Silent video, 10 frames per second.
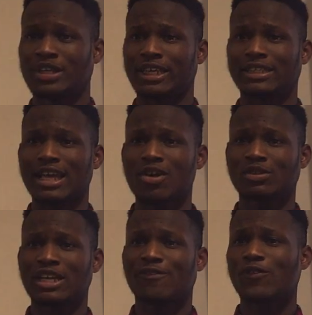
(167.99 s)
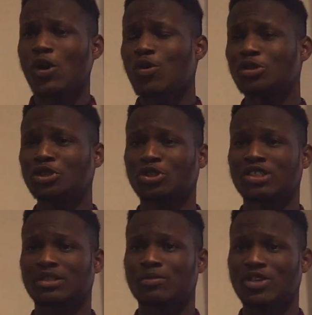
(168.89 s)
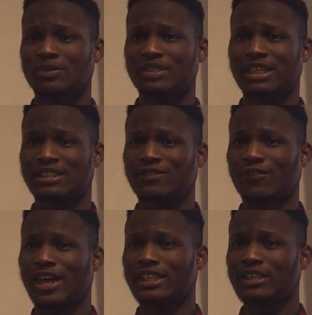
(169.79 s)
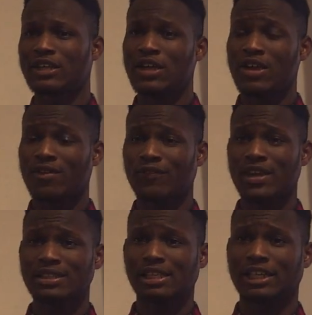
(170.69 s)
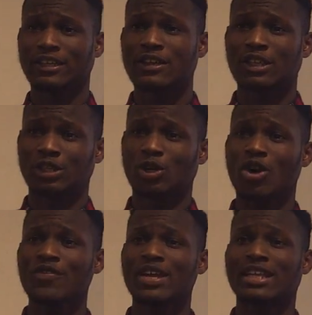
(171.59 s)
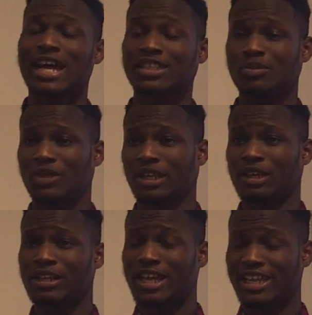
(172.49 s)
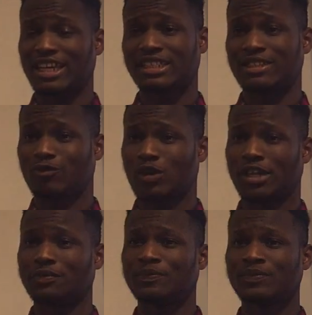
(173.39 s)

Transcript: It held that 4 conditions must be satisfied. Firstly, the covenant had to be a negative one.